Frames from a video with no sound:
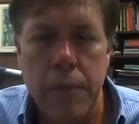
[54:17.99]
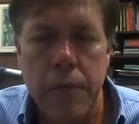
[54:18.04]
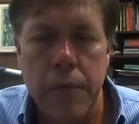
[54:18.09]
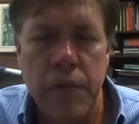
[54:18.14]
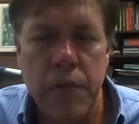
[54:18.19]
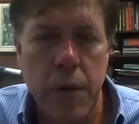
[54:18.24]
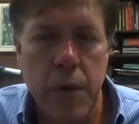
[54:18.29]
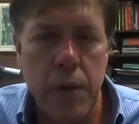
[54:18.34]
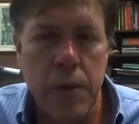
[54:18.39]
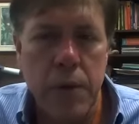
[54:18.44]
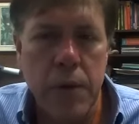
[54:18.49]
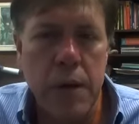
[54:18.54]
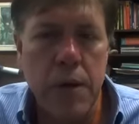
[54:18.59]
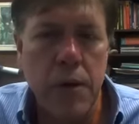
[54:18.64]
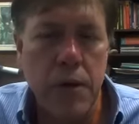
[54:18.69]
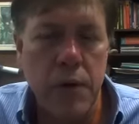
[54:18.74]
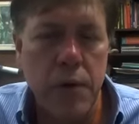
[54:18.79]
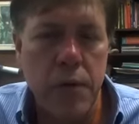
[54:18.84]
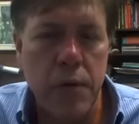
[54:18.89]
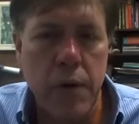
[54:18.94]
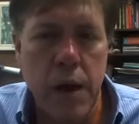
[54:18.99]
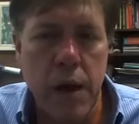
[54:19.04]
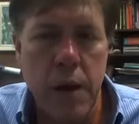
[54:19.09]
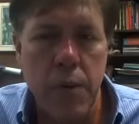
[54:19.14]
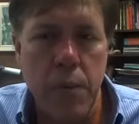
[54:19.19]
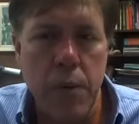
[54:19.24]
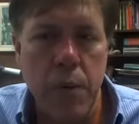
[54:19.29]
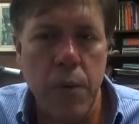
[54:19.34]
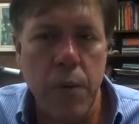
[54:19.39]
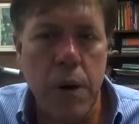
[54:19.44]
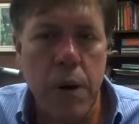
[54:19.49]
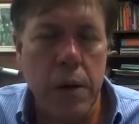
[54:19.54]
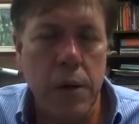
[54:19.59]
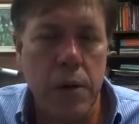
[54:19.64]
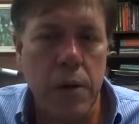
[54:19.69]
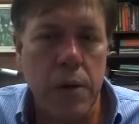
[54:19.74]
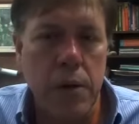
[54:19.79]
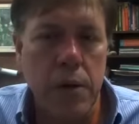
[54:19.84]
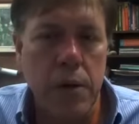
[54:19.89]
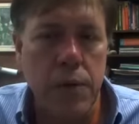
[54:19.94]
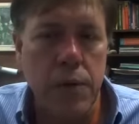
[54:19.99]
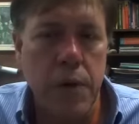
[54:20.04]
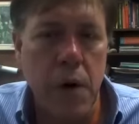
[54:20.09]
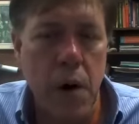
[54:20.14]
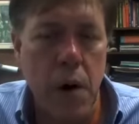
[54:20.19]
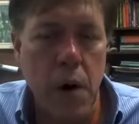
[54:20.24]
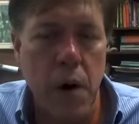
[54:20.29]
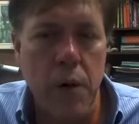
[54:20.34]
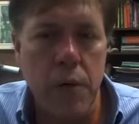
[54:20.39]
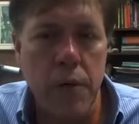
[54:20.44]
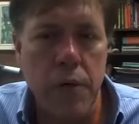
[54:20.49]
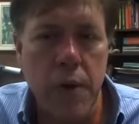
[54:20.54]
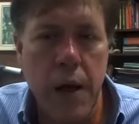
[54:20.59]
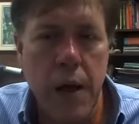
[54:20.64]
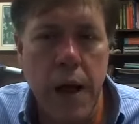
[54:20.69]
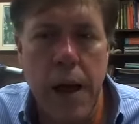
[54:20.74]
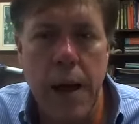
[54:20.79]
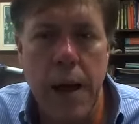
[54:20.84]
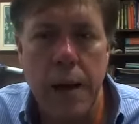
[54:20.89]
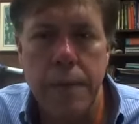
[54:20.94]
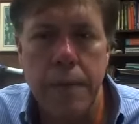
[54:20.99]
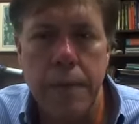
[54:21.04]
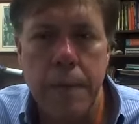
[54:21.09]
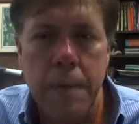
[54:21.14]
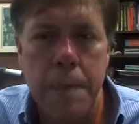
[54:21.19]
So then you say, well, what could have caused that?